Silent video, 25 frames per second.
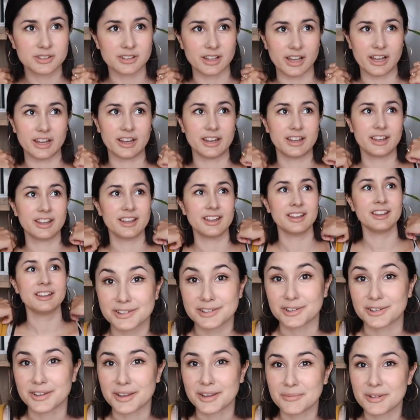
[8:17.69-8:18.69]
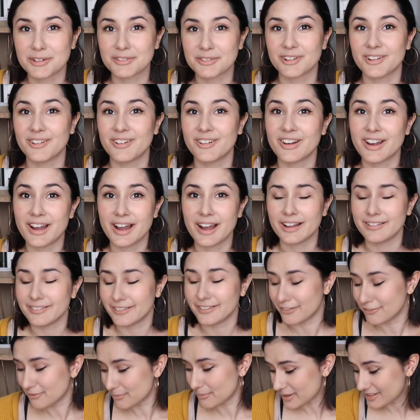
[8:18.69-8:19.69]
Like, don't get me wrong, I
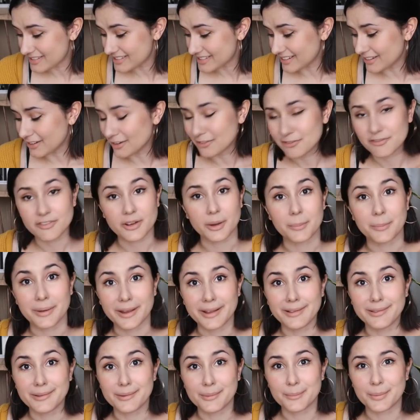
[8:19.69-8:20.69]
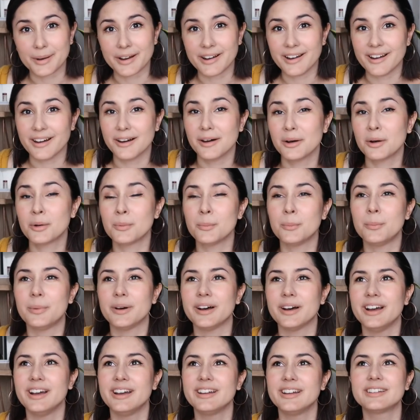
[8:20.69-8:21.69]
love myself a paleo bar,
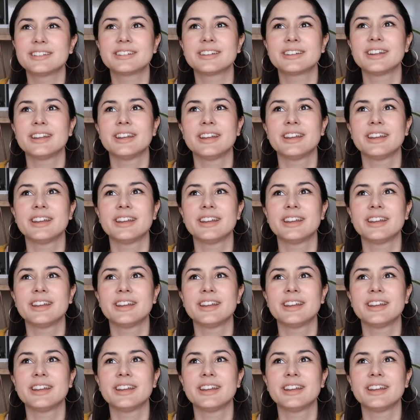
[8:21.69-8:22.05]
but